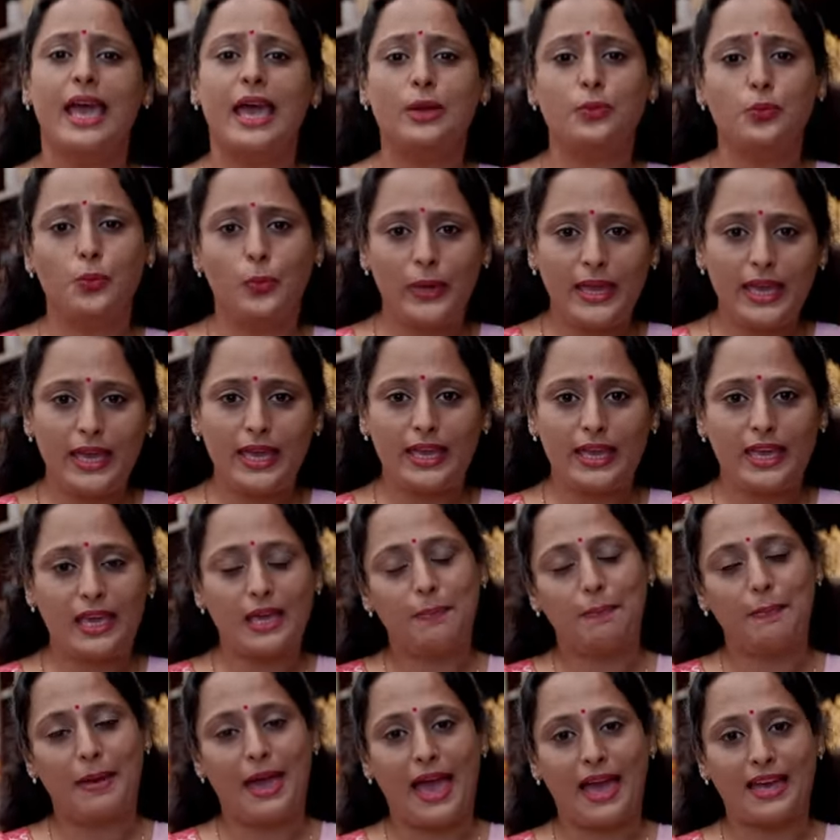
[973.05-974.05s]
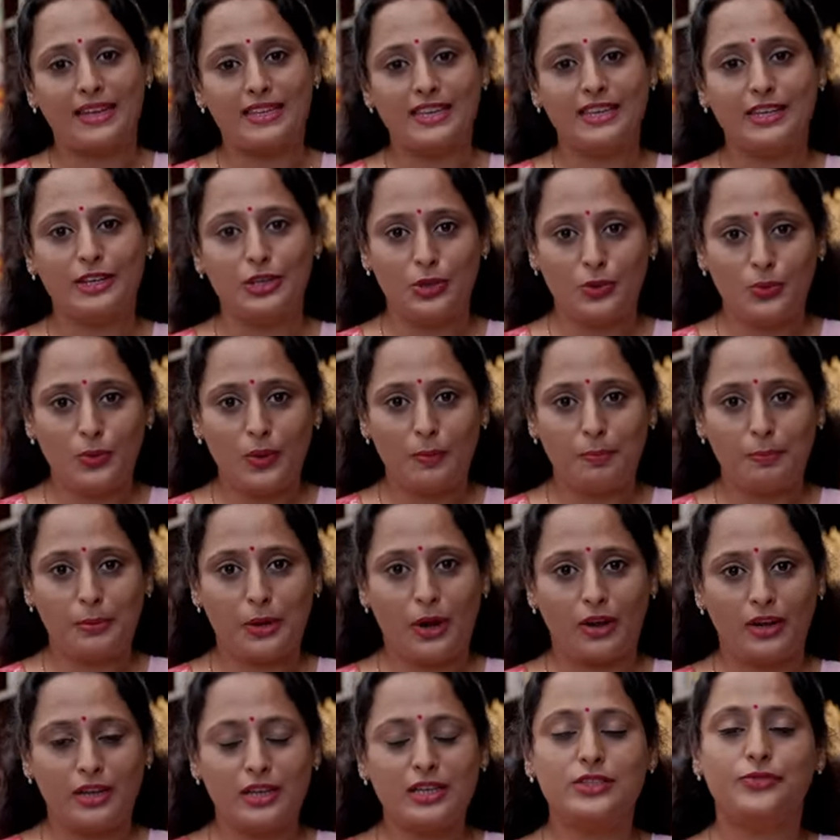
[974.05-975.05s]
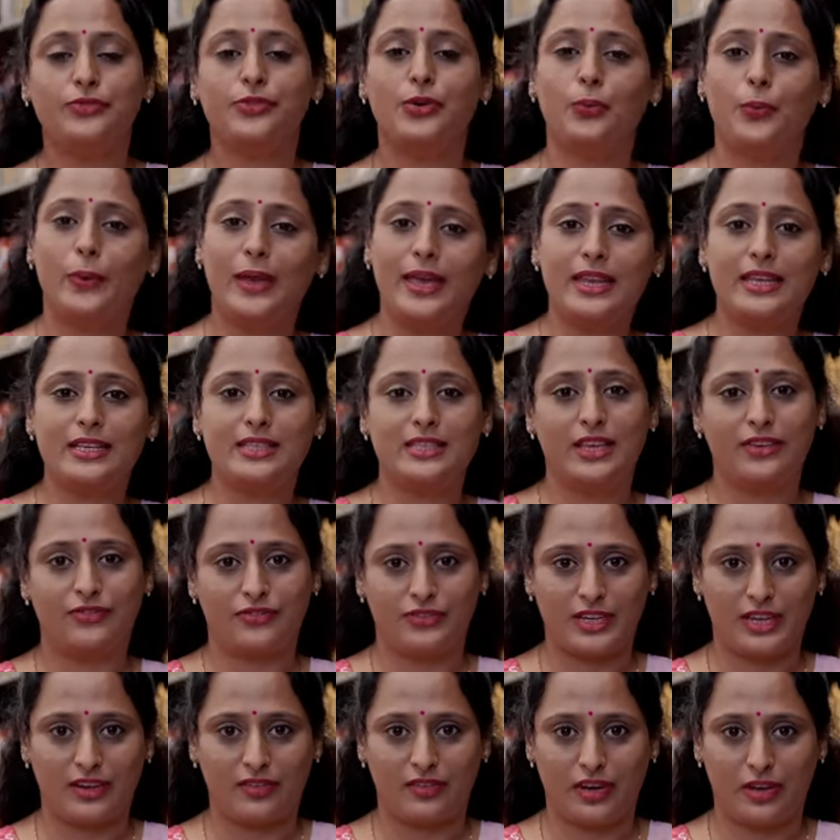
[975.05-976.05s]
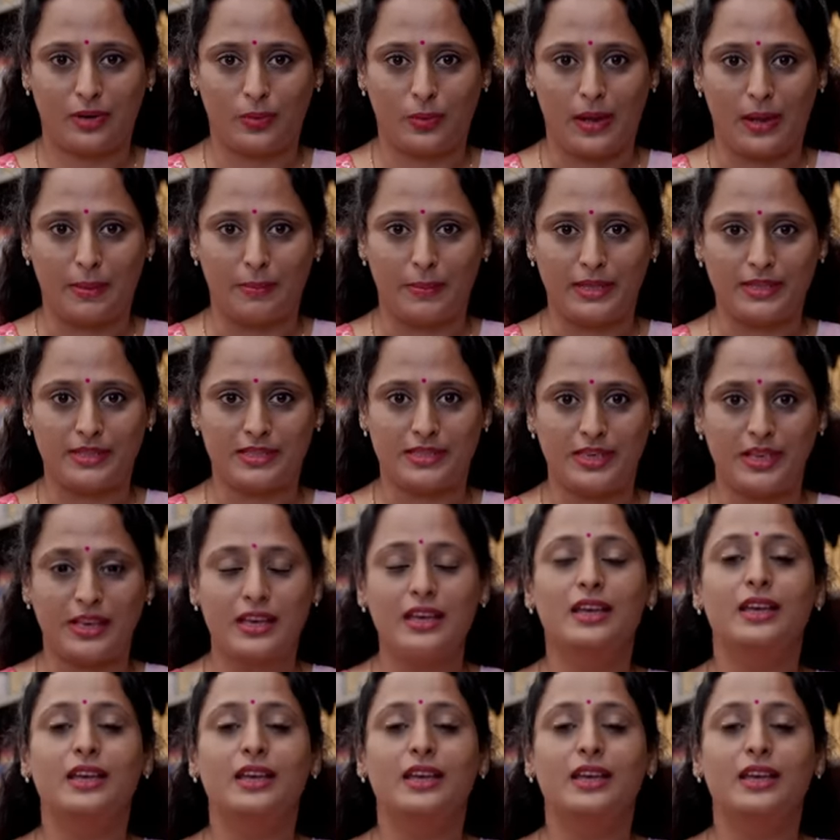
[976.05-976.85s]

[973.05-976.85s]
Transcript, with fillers: and we keep adding newer products for various gifting requirements.